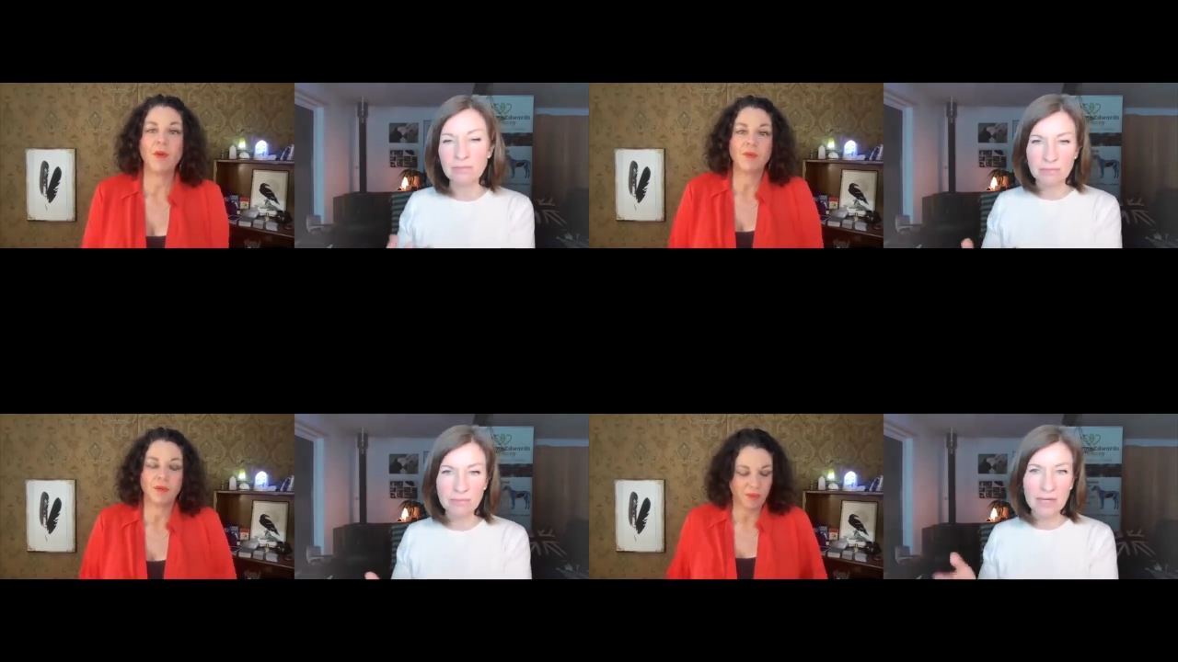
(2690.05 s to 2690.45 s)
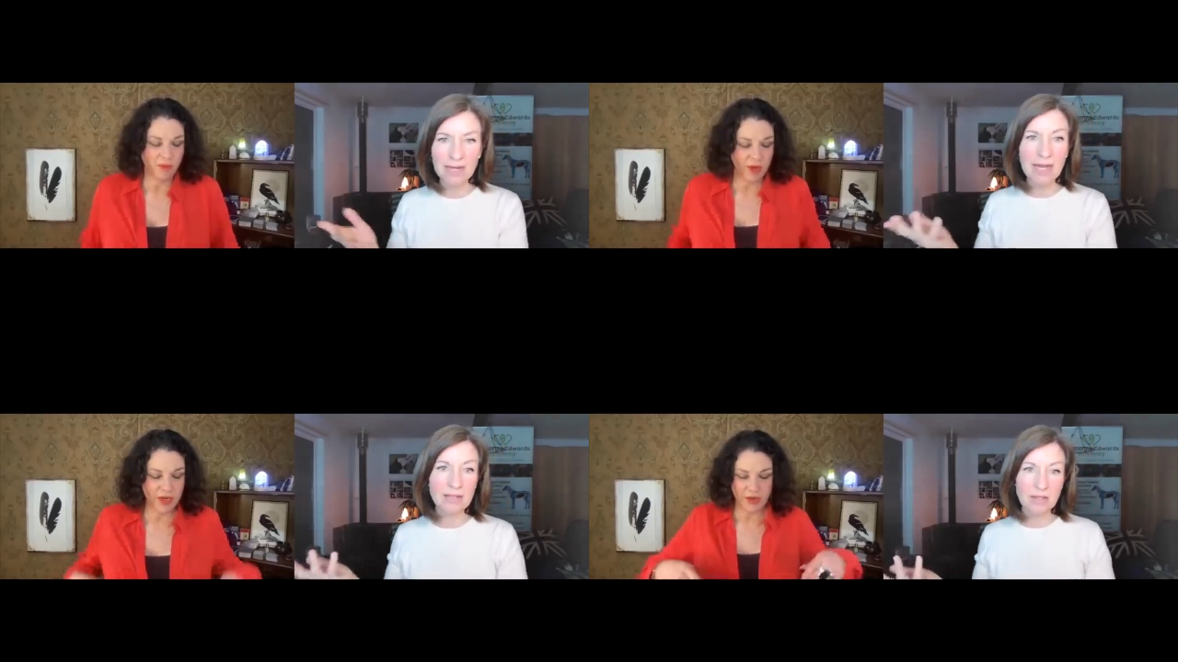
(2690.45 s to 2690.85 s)
Speaker 1: Oh,
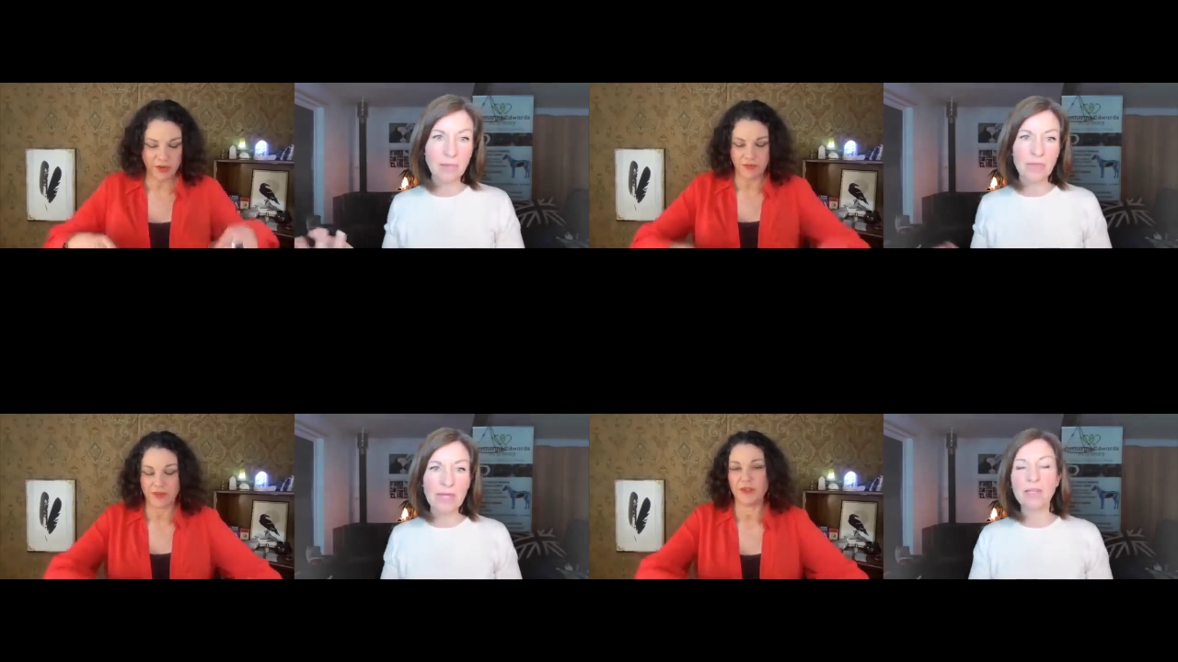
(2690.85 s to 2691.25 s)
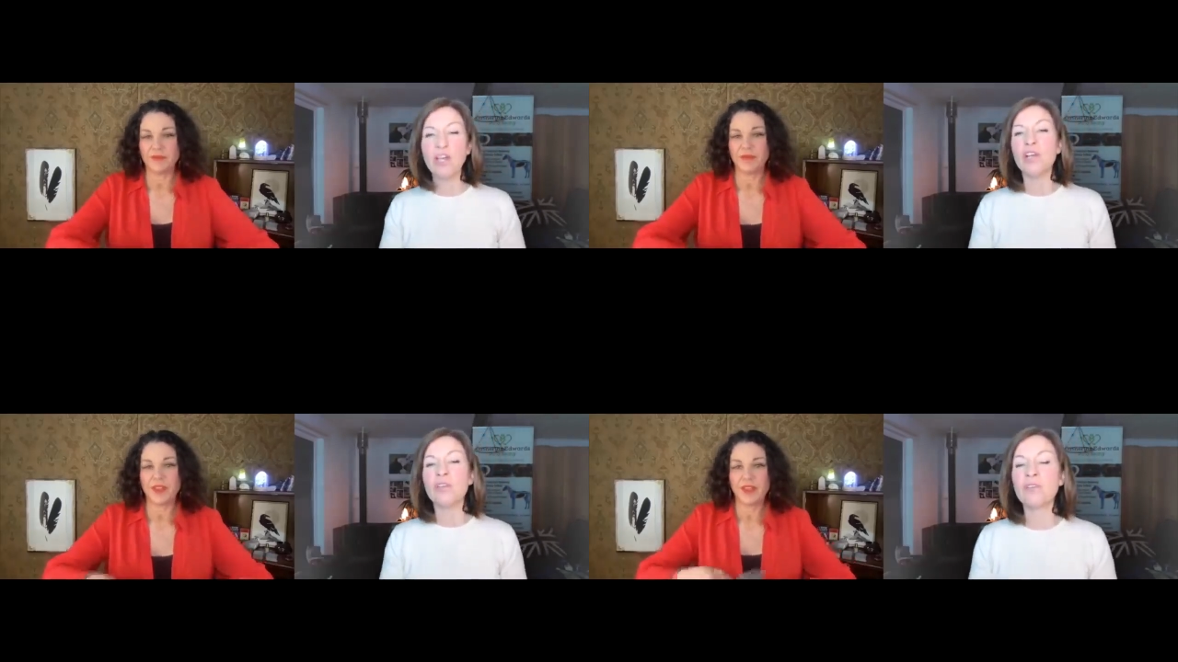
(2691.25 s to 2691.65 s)
unless something
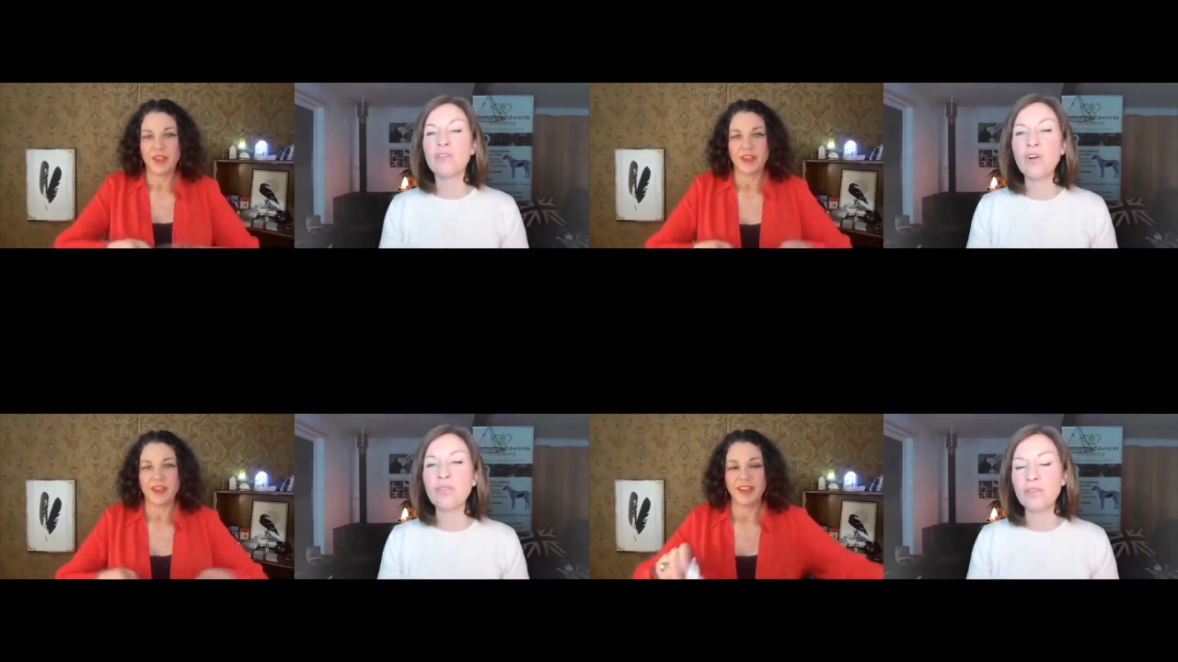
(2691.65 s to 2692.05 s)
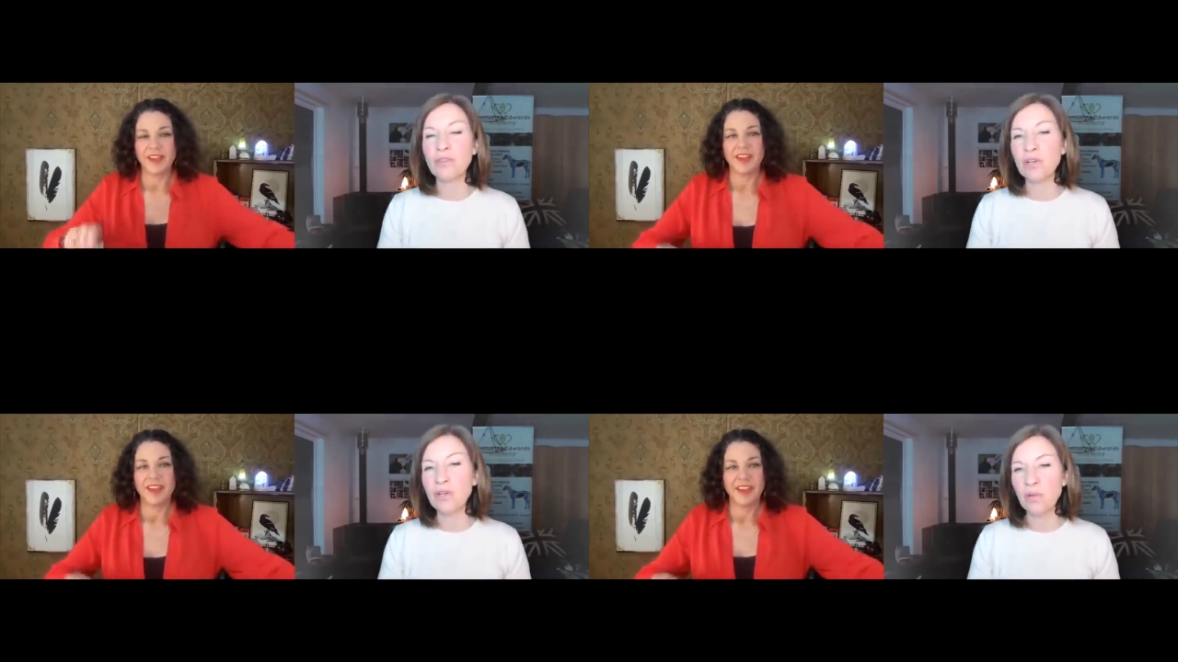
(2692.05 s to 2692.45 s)
so go on, so
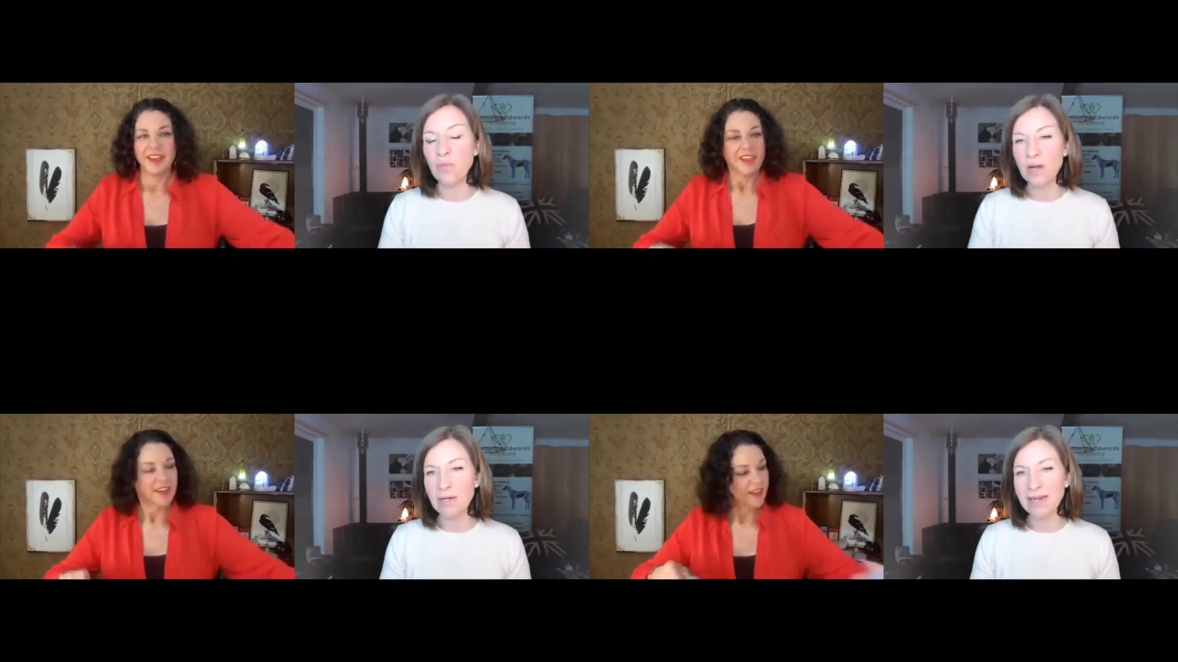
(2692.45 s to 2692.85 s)
go along one.